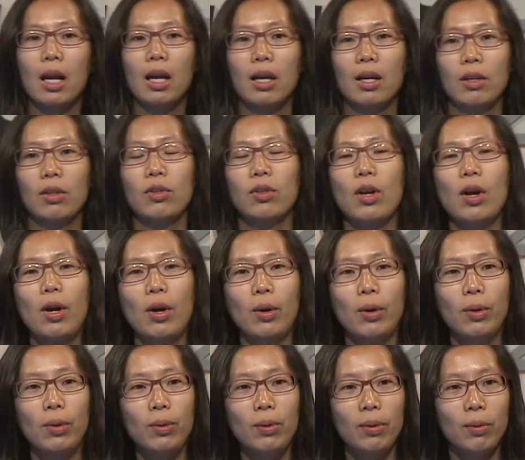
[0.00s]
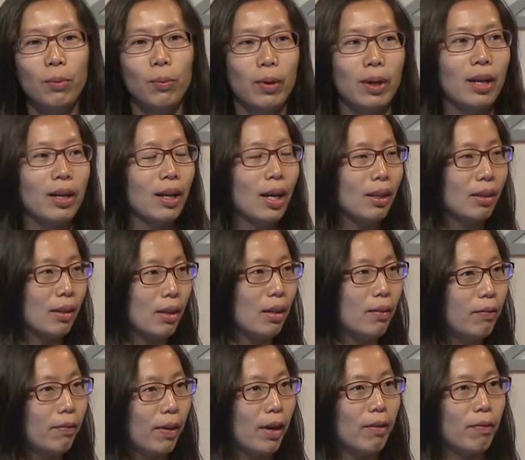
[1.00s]
So when I got the
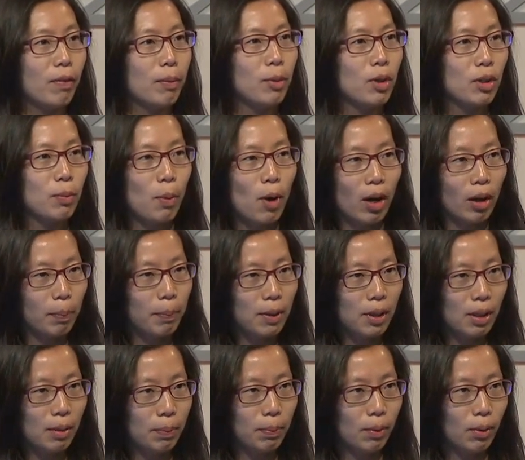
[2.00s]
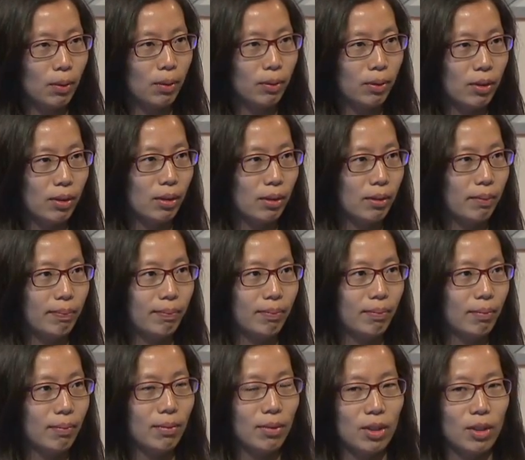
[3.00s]
invite from the Spark people, the
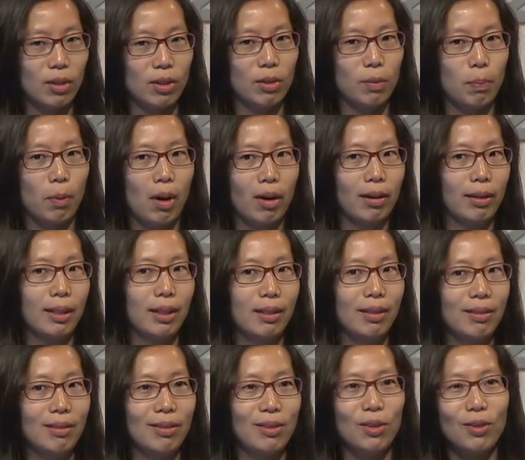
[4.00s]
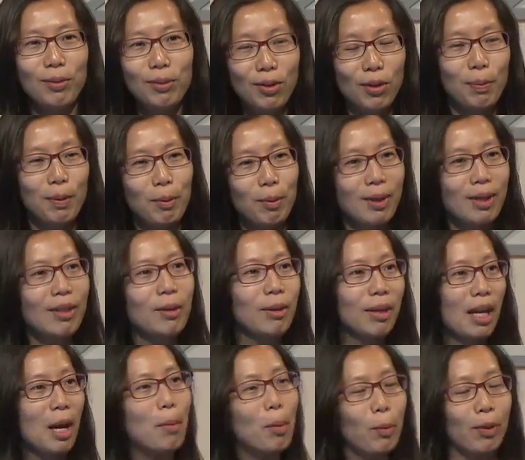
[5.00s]
Sparklings, you people need to
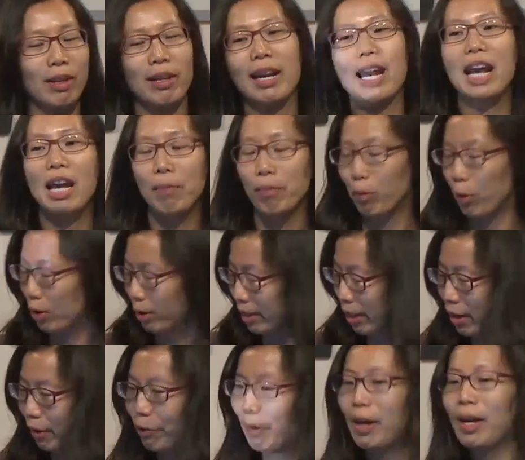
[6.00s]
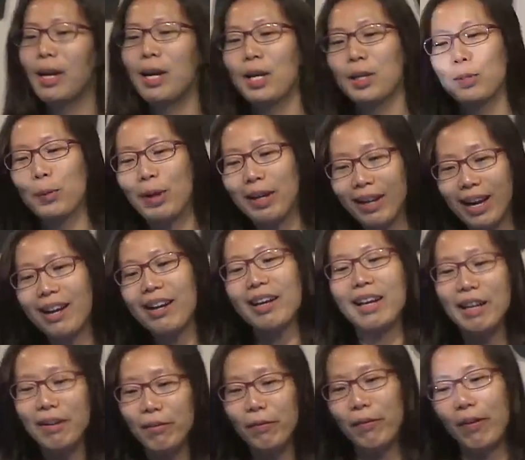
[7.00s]
come up with a name for yourself. So when I got
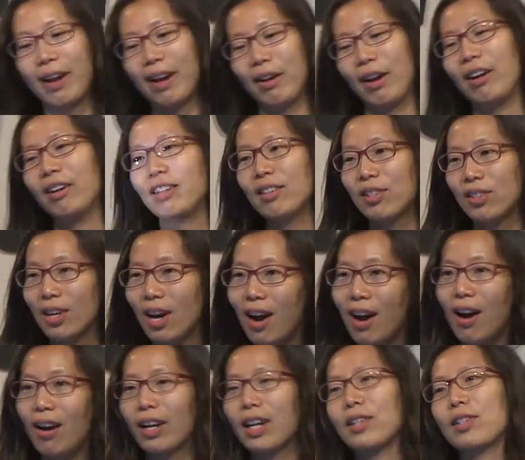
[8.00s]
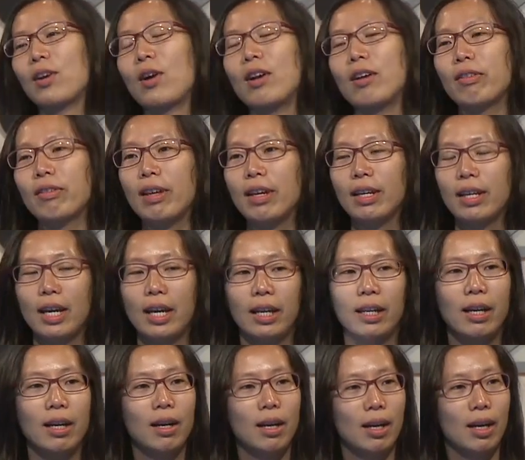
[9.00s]
an invite on this talk, I started thinking,
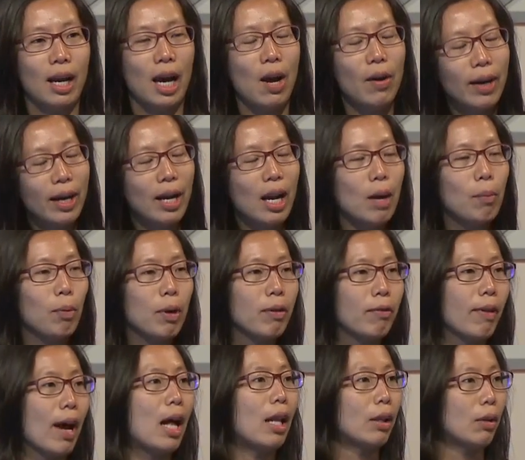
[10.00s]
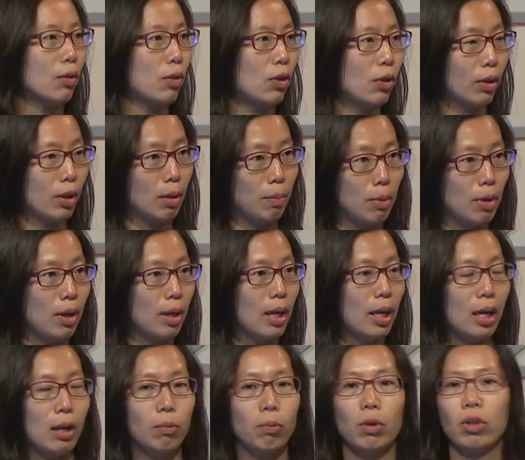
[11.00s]
how can I bring value to the
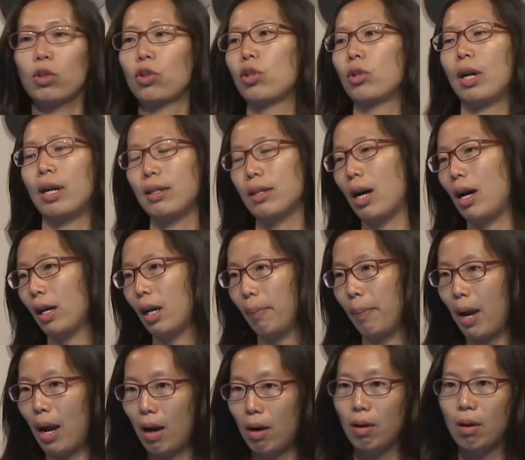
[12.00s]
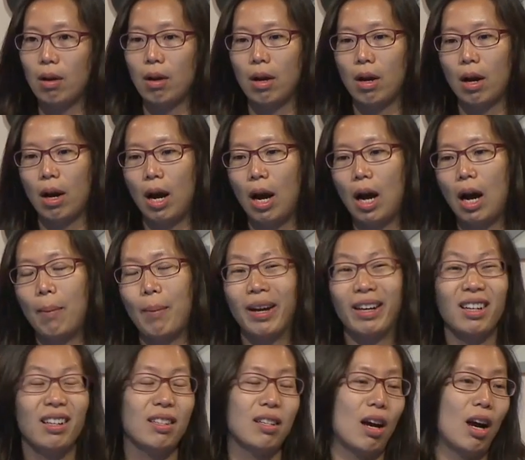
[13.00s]
community? What should I talk about? I
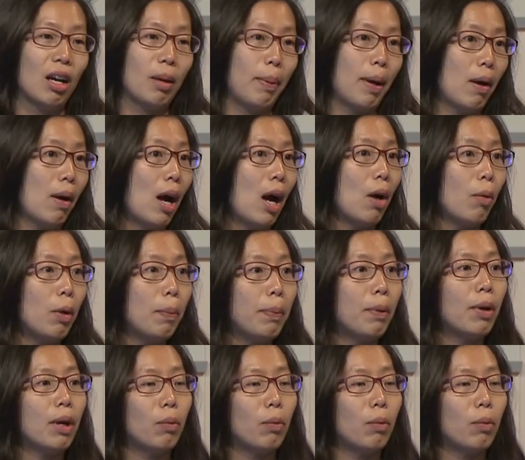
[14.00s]
can talk about how we built a